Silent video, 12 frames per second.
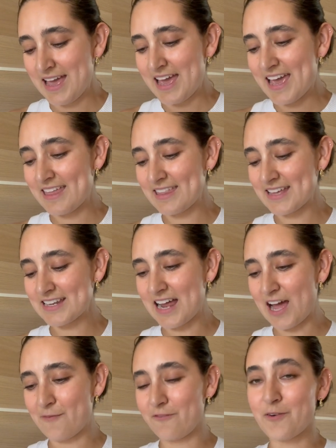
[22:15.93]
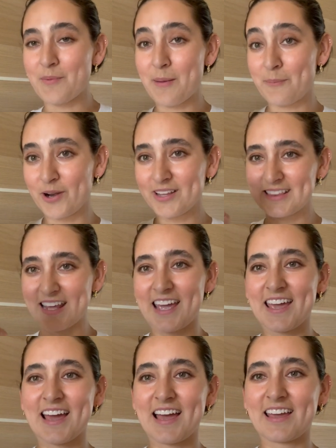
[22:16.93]
And then for my
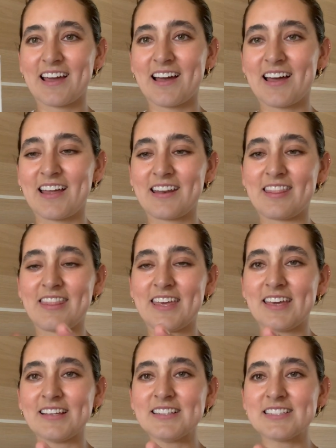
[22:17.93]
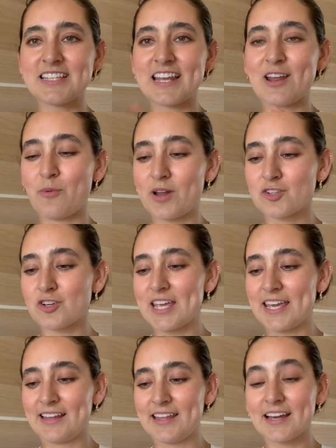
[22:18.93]
birthday, I got this. And I want to try
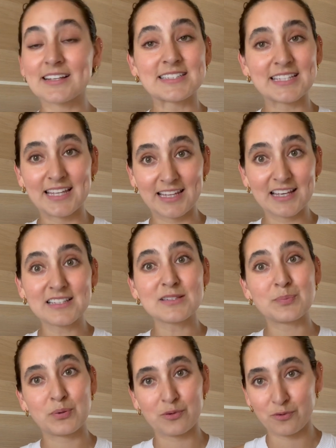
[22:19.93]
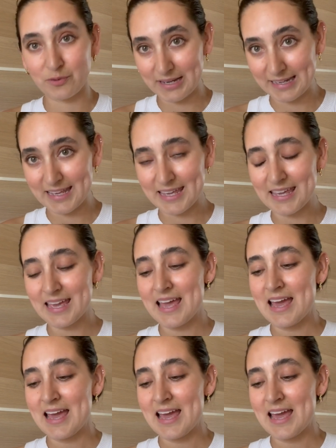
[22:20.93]
Ilia because Ilia is pretty,